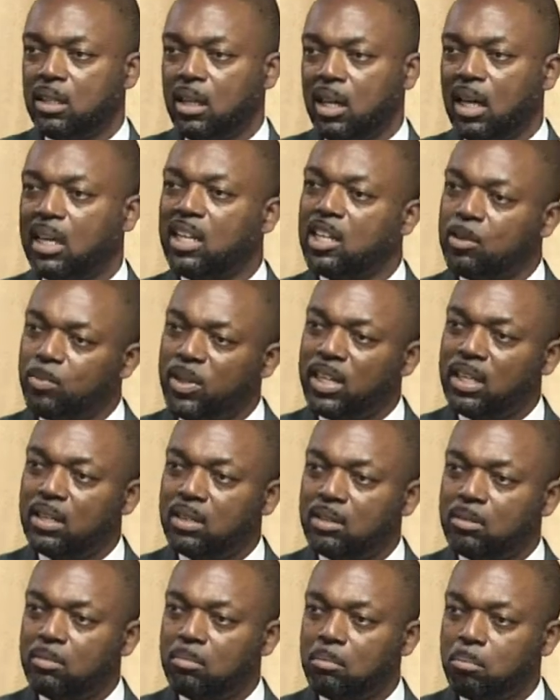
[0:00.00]
a little bit
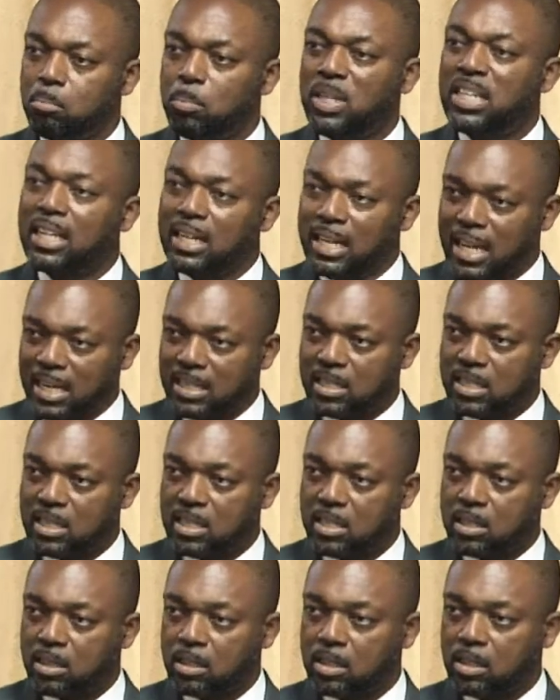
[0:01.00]
meaningless.
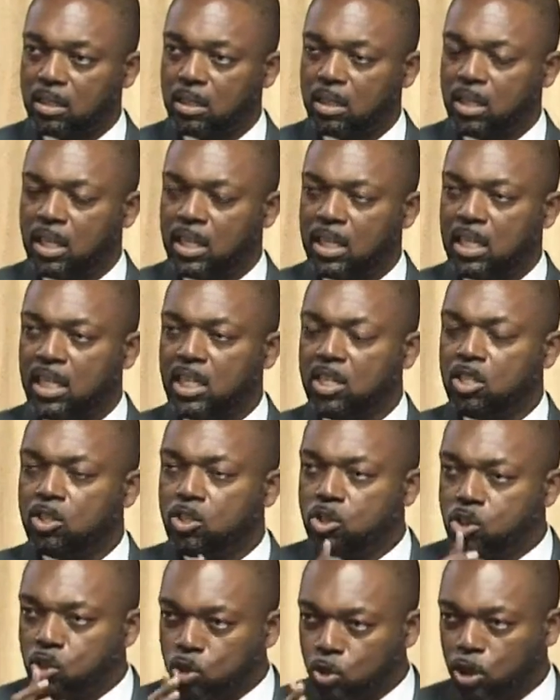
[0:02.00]

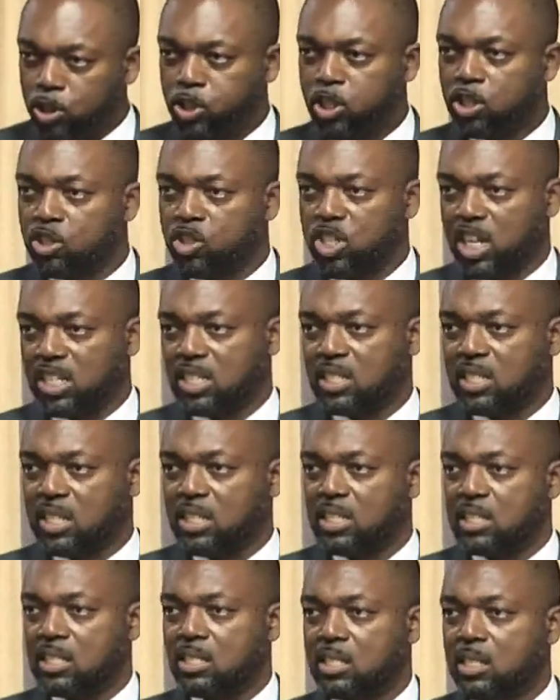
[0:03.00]
Social
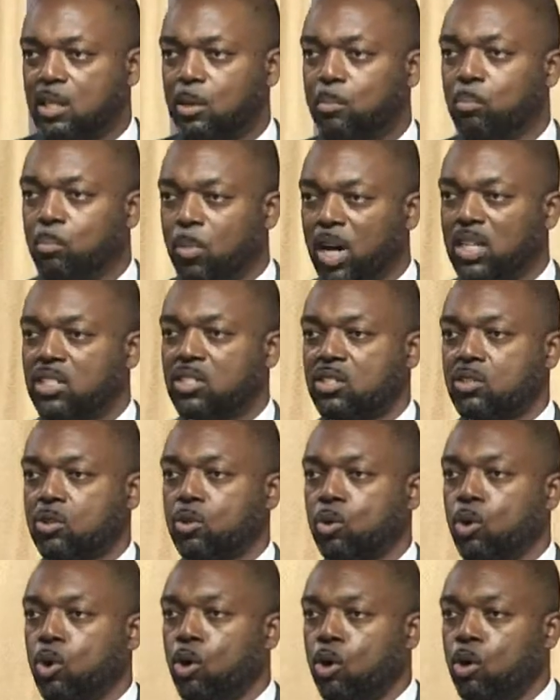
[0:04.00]
justice must
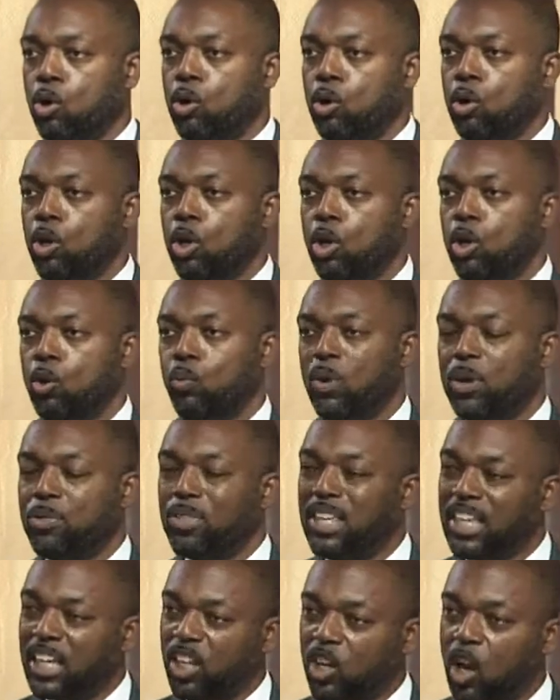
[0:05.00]
go with
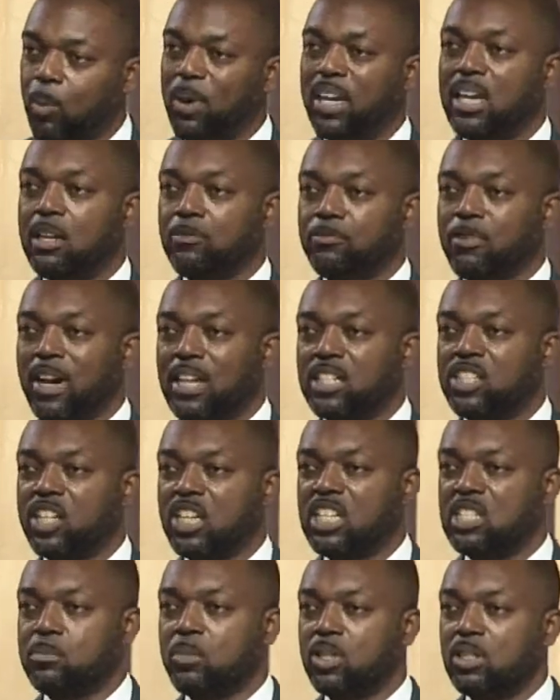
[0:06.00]
economic
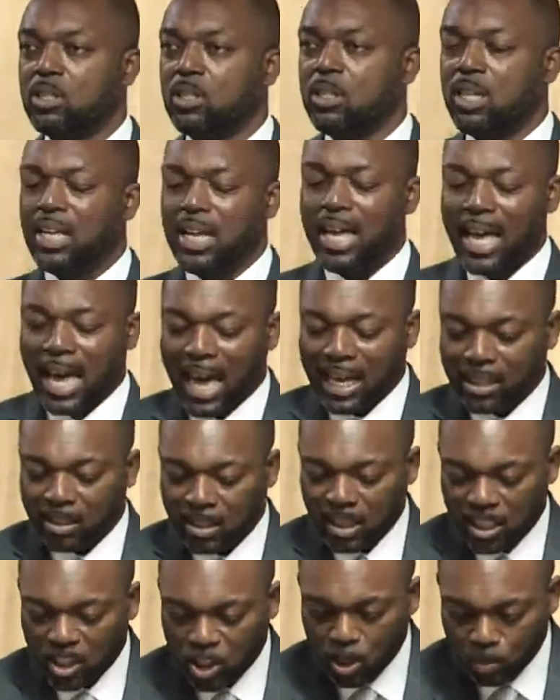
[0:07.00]
enfranchisement and
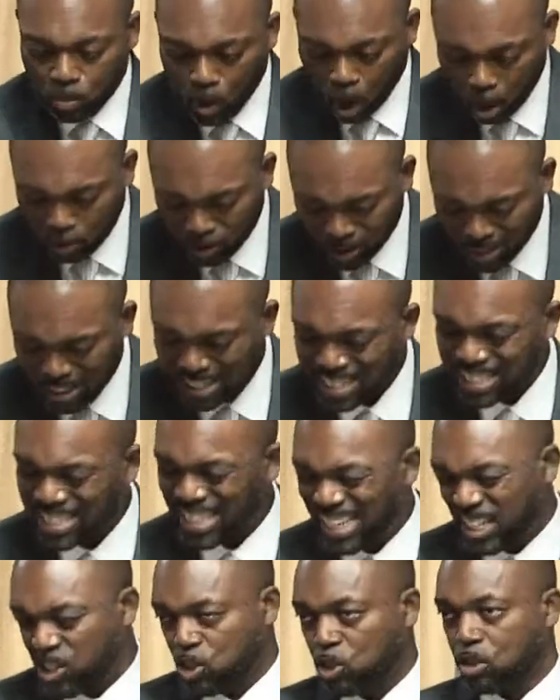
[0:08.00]
the
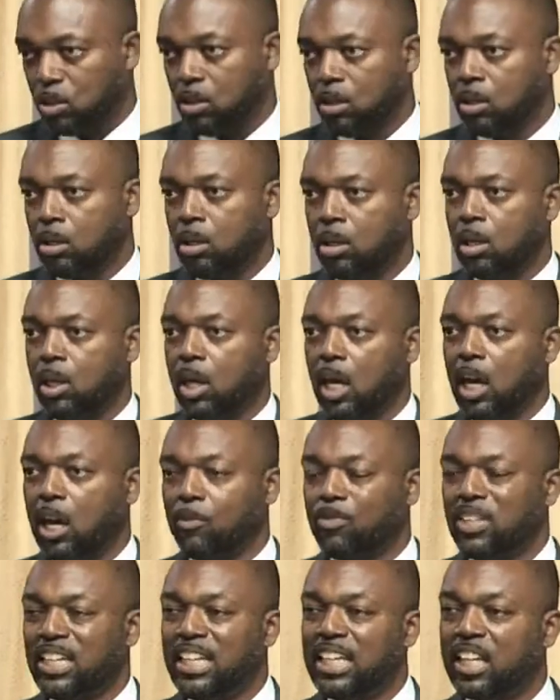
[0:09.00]
democratization of
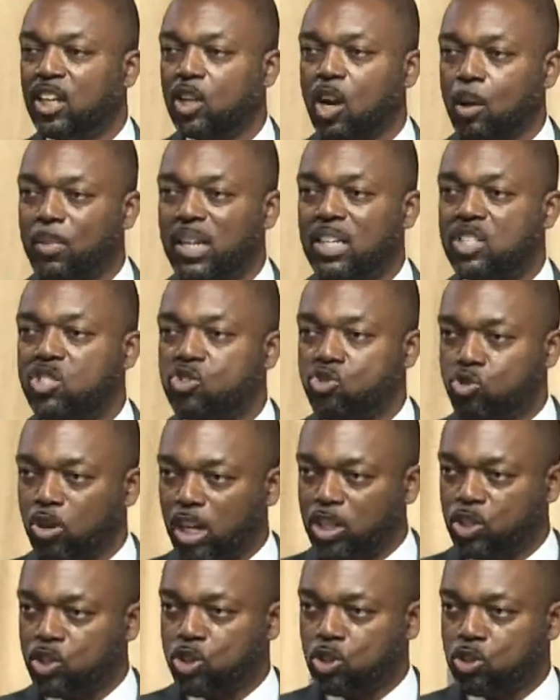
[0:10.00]
the economic
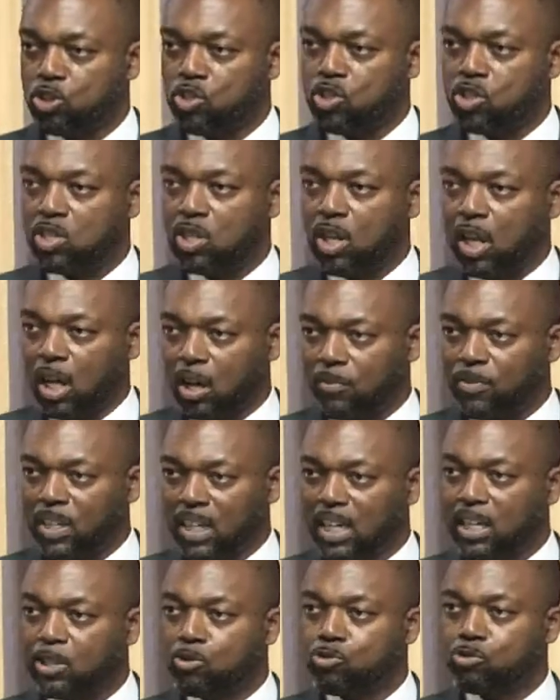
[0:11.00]
structures of the
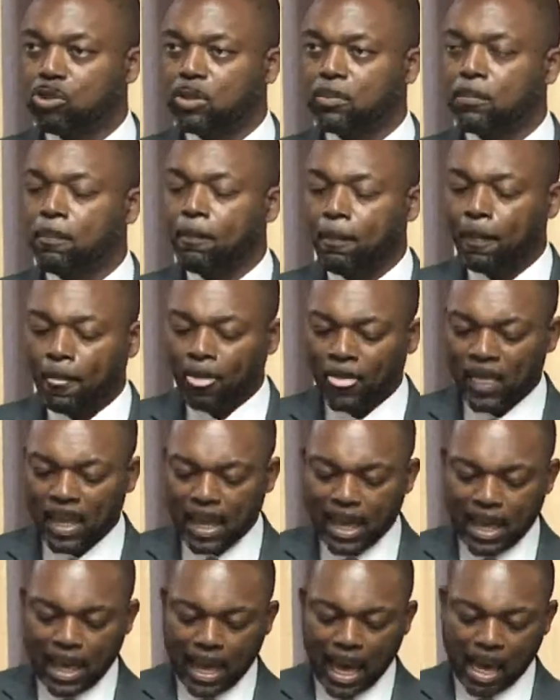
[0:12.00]
country.
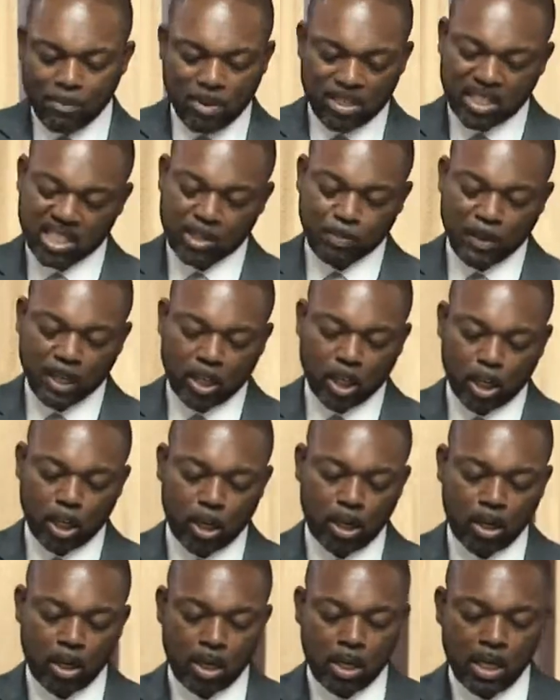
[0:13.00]
And Mr.
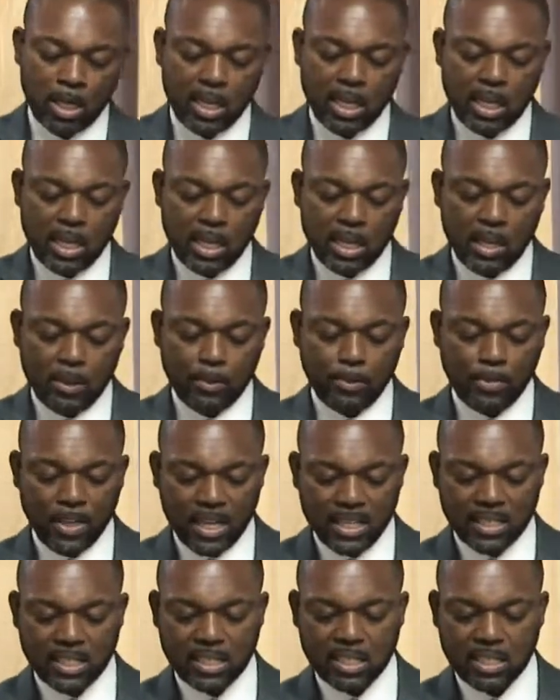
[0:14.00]
Speaker,
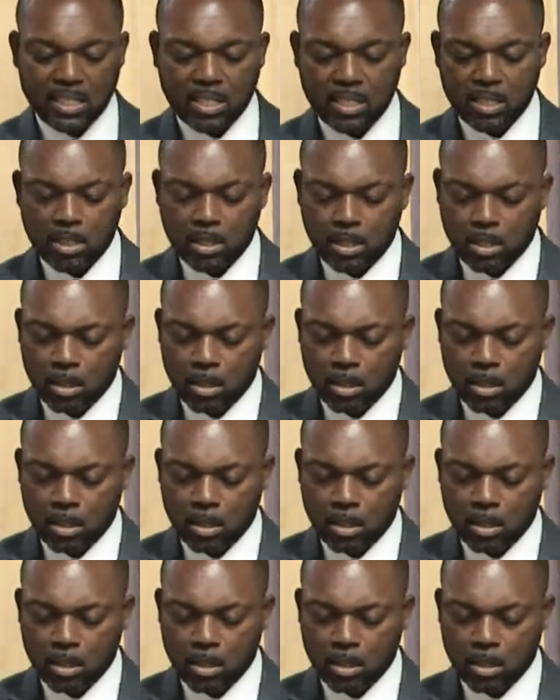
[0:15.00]
this